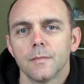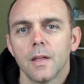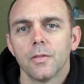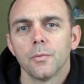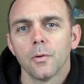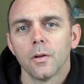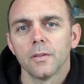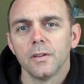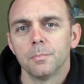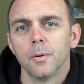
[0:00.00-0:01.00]
And through all
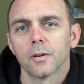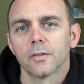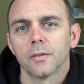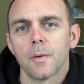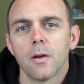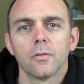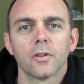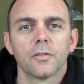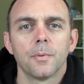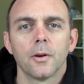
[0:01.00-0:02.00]
these books and my own
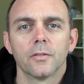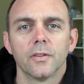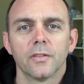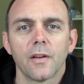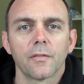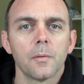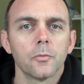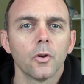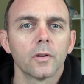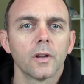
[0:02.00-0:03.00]
experiences, I've
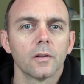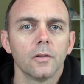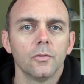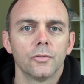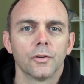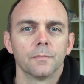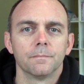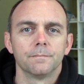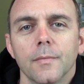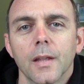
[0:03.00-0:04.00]
come to a conclusion.
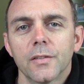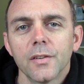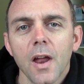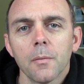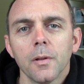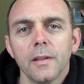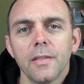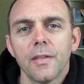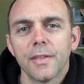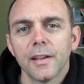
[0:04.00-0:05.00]
It's not really
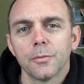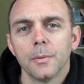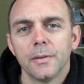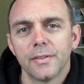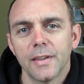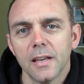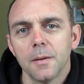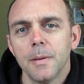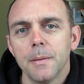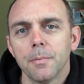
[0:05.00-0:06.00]
the things we say to
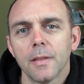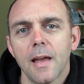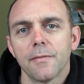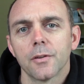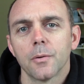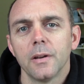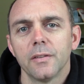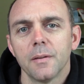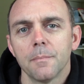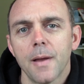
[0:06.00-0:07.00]
people that have the
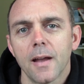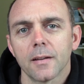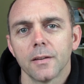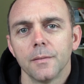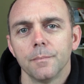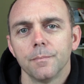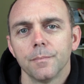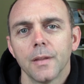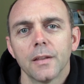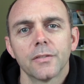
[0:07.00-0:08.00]
greatest impact.
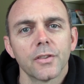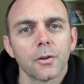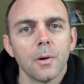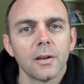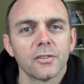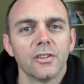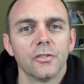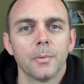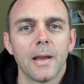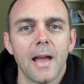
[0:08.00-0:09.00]
It's the
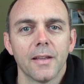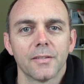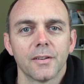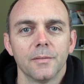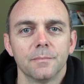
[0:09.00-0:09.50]
questions we ask.